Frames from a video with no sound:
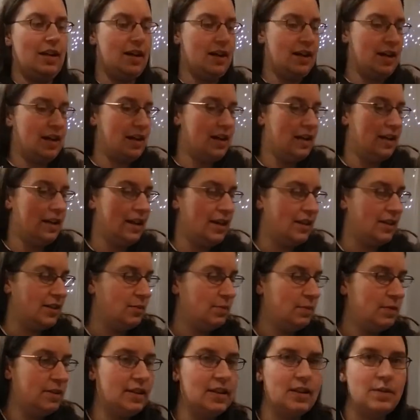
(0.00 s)
and
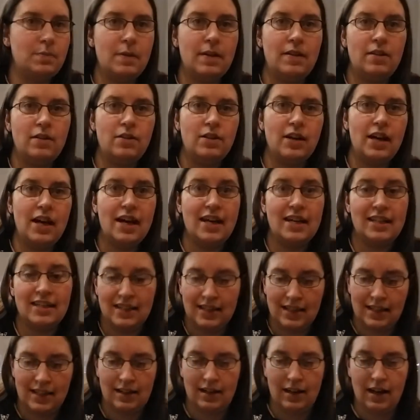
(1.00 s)
that's what they spend their days
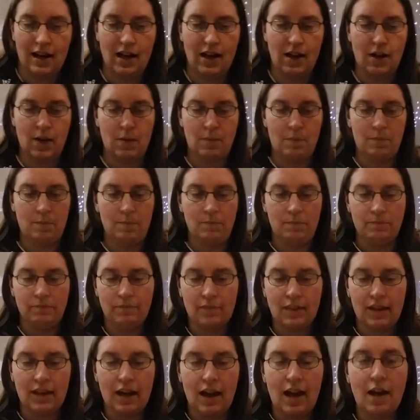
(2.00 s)
in.
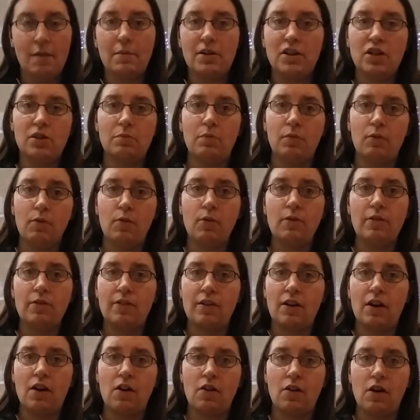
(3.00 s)
I mentioned before that
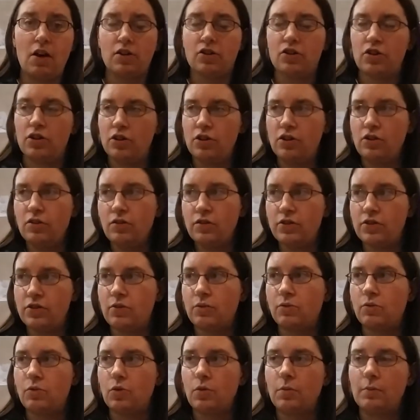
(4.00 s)
they are nocturnal,
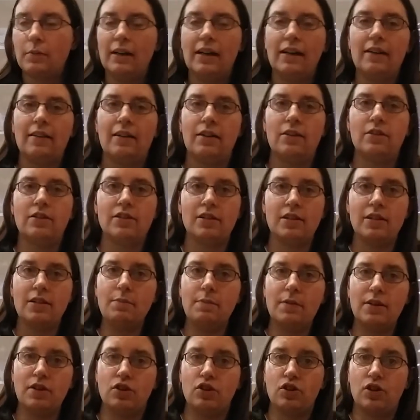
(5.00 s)
so normally they're
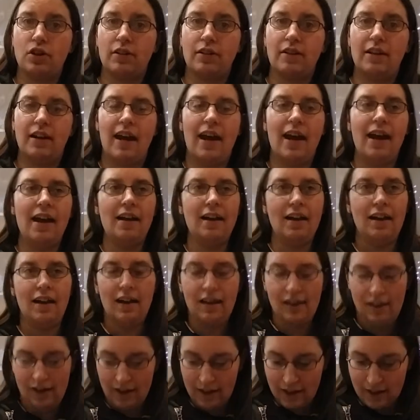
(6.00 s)
sleeping during the day.
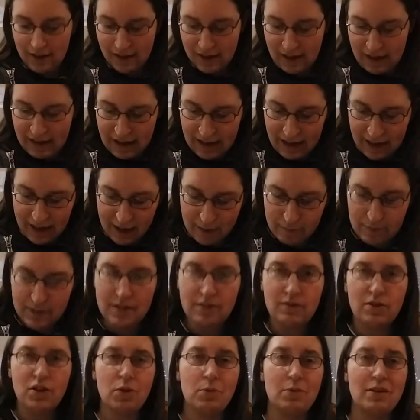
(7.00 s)
In
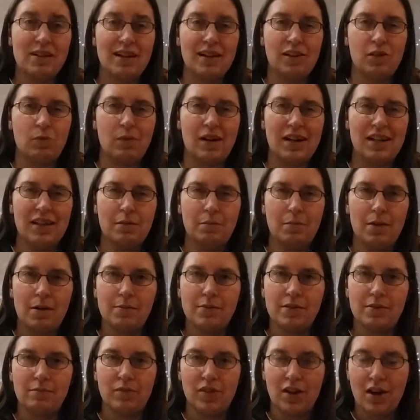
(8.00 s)
captivity, we tend to wake them
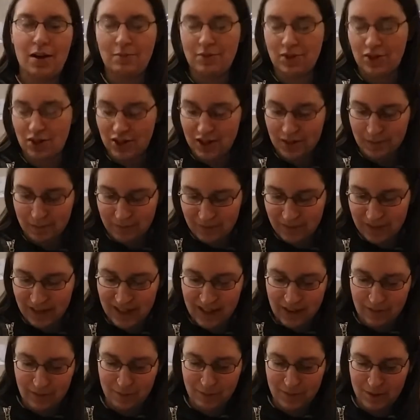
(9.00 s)
up sometimes just
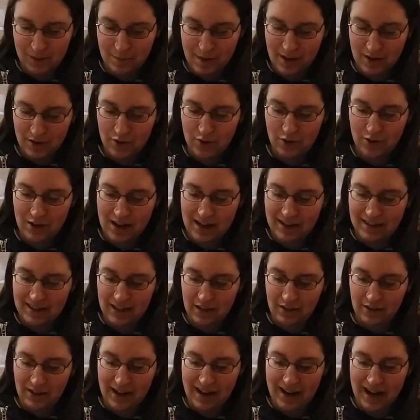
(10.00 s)
to give them some exercise.
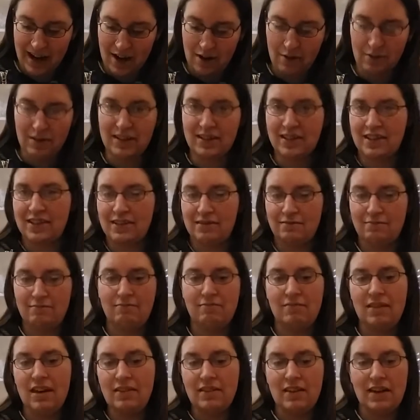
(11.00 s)
Like right now, it's
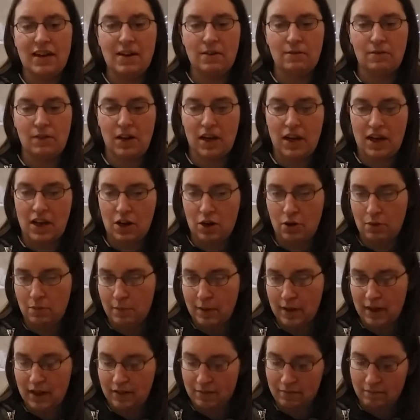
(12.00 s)
in the evening here,
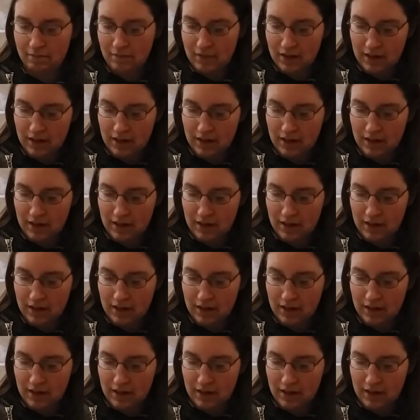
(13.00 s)
but